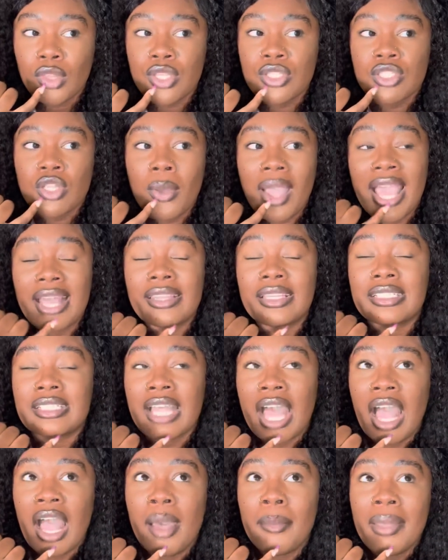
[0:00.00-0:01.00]
So at the
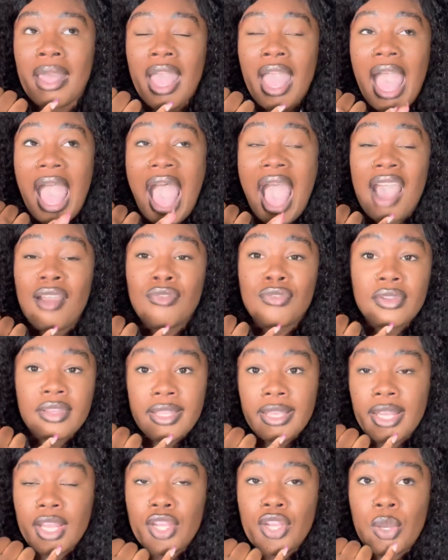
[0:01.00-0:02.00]
time, I
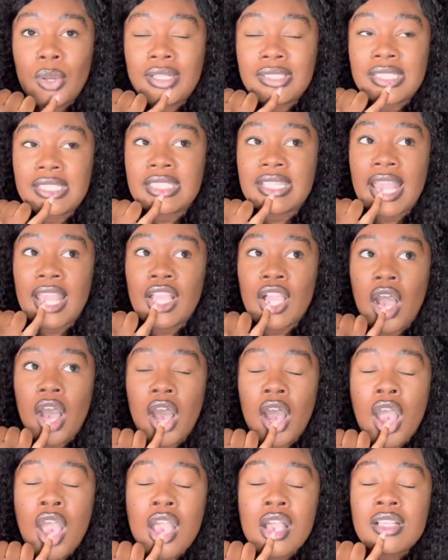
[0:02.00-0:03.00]
really didn't know what to say,
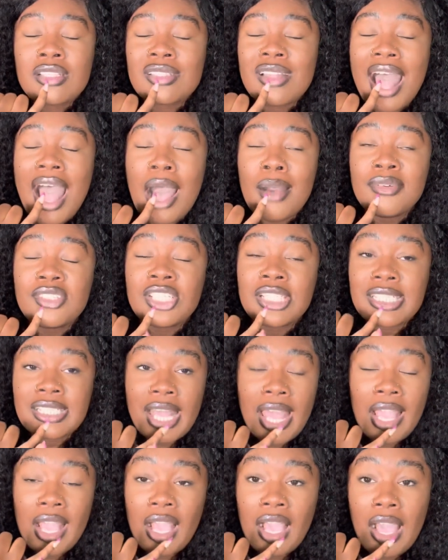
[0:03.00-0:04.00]
y'all. So I was just
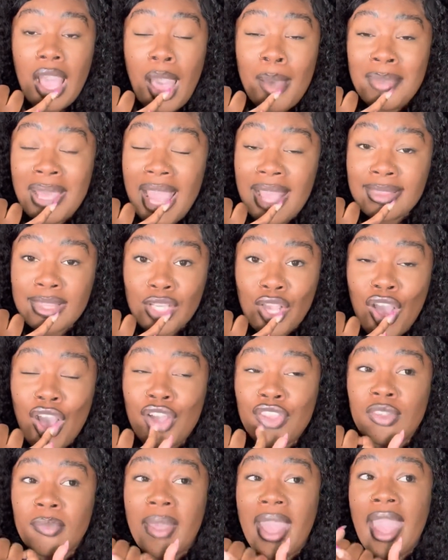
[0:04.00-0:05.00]
like, I'm gonna have to
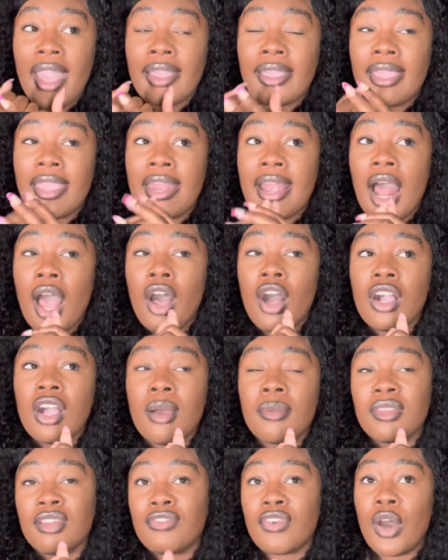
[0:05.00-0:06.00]
call you back. And I
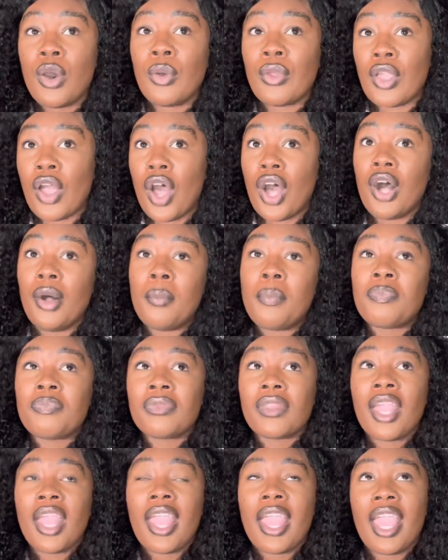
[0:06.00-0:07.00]
hung up the phone, y'all.
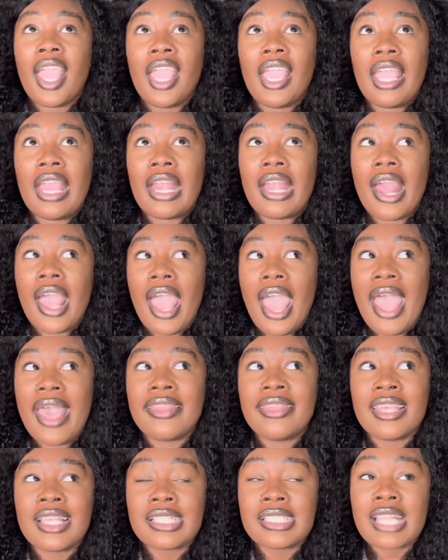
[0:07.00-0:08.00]
And
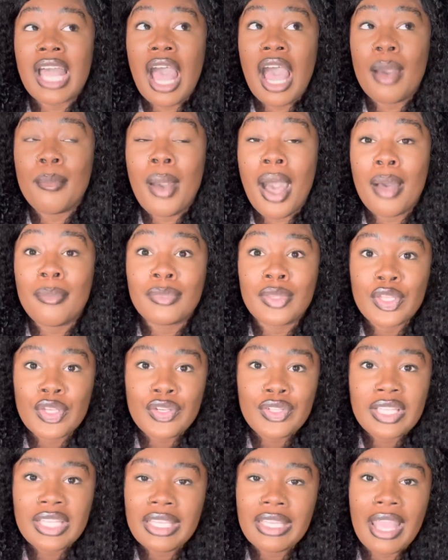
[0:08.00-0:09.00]
at this time, I'm
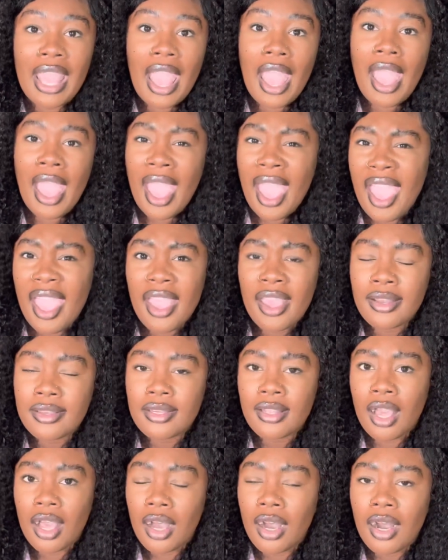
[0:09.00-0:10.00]
literally
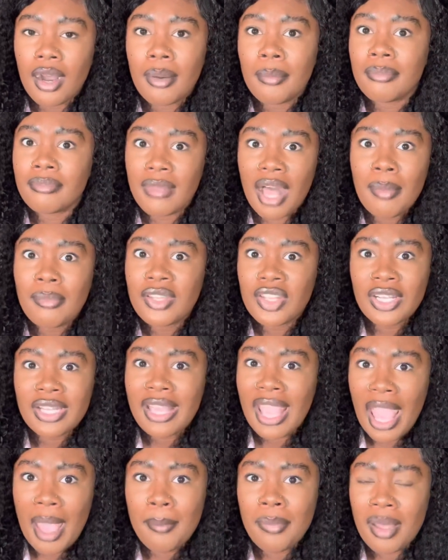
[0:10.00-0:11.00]
at
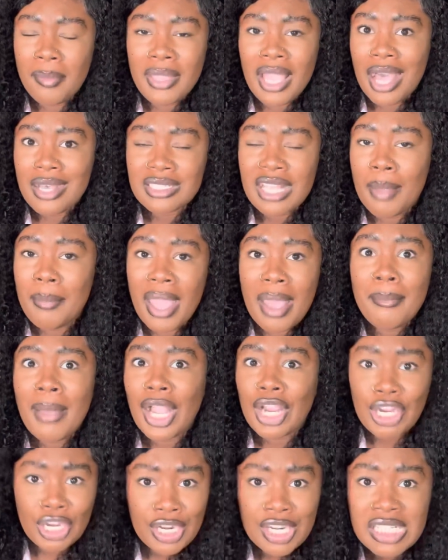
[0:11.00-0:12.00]
Bummy house. I'm at
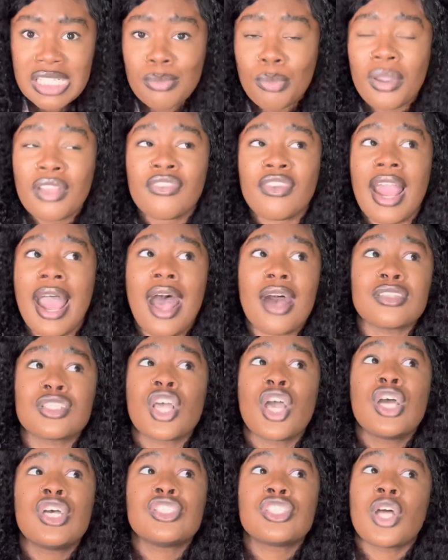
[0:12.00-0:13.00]
my current boyfriend's house.
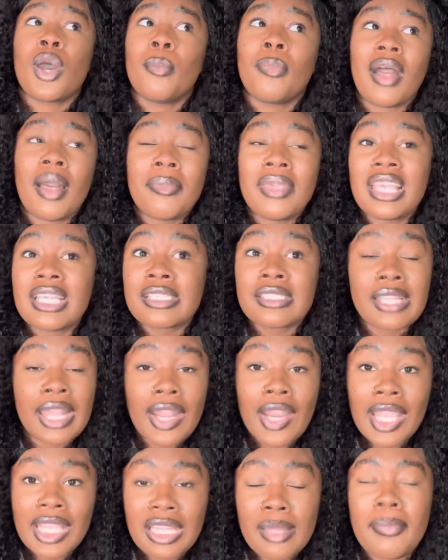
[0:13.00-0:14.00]
So Bummy is
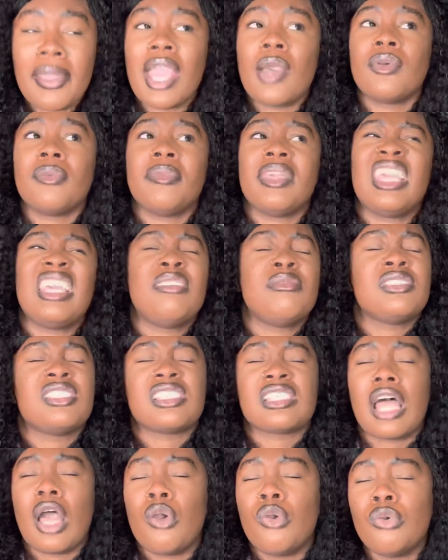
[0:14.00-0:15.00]
there in the bed with me. He
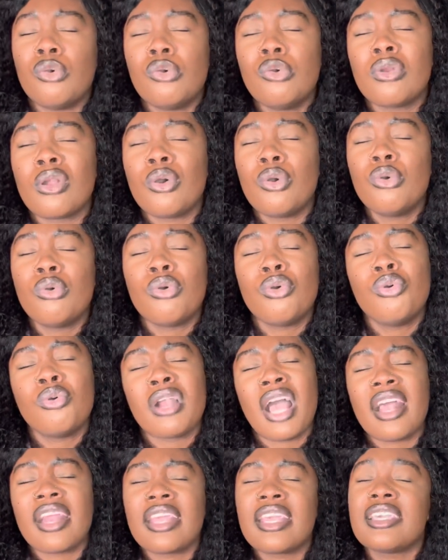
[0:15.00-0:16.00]
was just like,
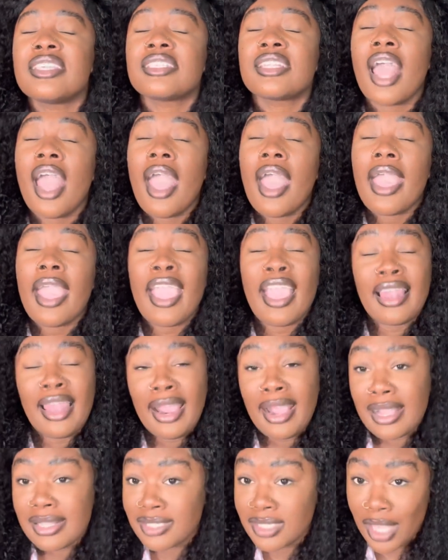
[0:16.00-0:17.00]
who that is? And
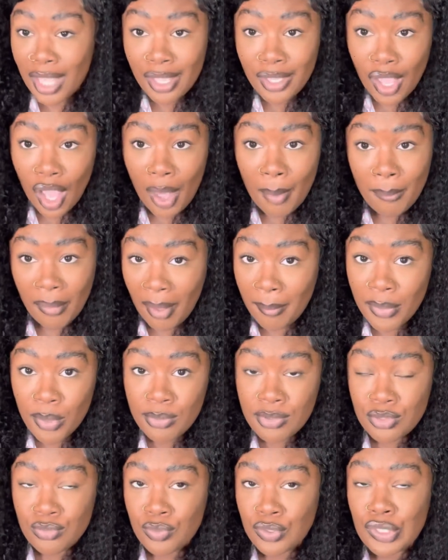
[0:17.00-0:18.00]
like I said, y'all,
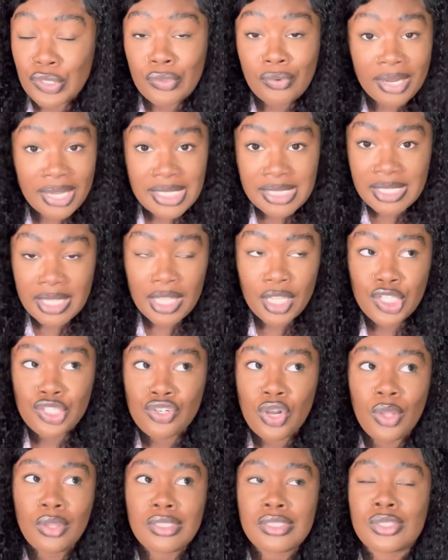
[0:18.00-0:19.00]
Bummy was real crazy and
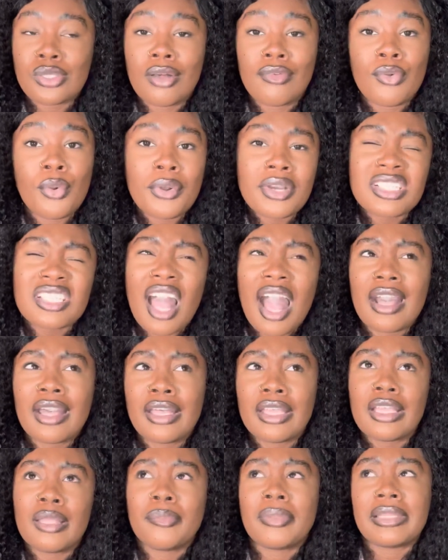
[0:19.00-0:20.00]
controlling. So of course I
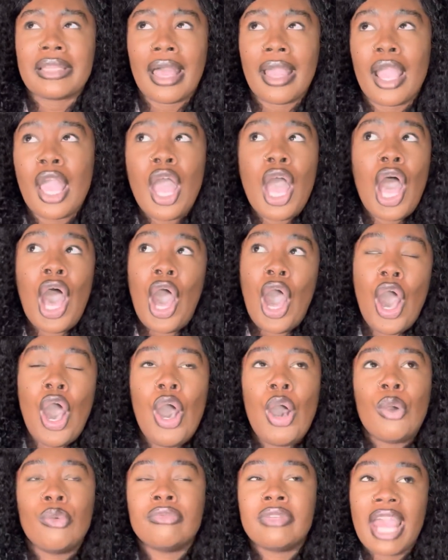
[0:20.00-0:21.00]
couldn't be like,
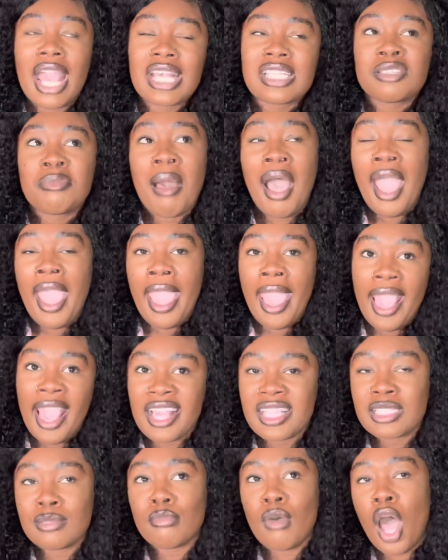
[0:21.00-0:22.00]
oh, that's my
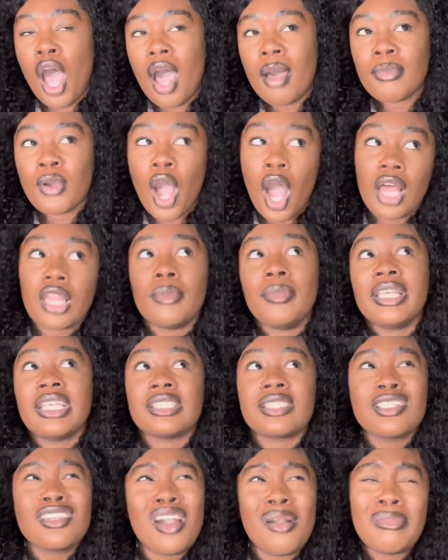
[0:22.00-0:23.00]
ex mom calling me.
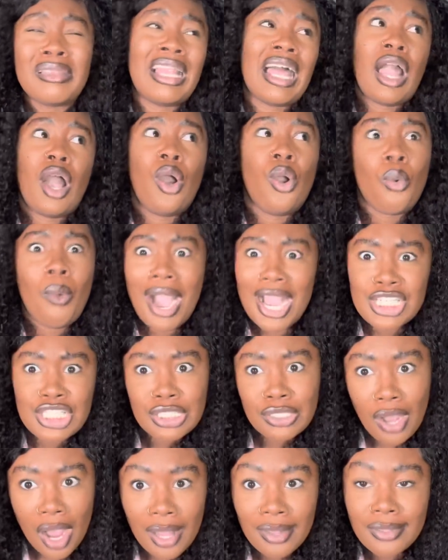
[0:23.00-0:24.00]
Cause she gonna be like, oh, why
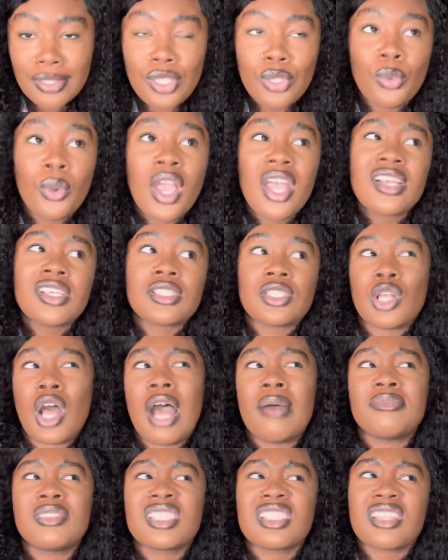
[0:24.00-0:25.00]
she calling you? So
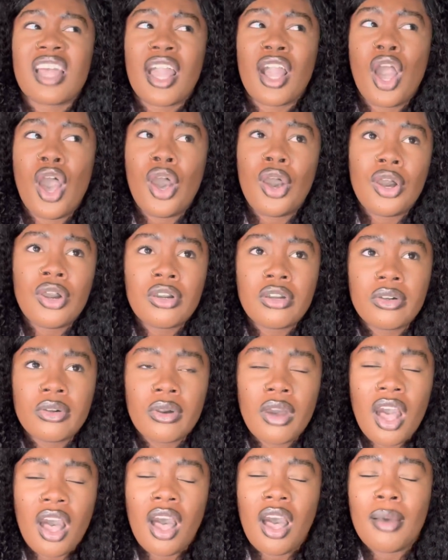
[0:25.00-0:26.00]
I'm just like,
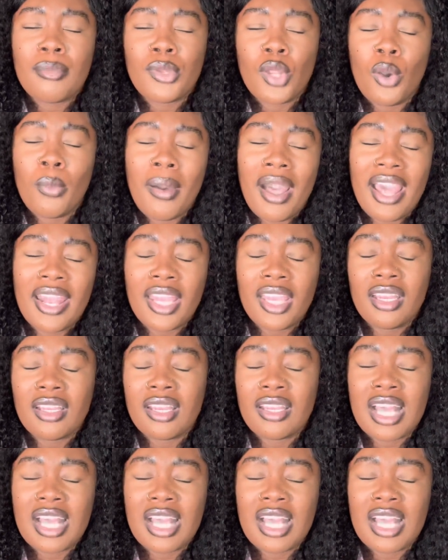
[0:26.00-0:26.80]
oh, nobody.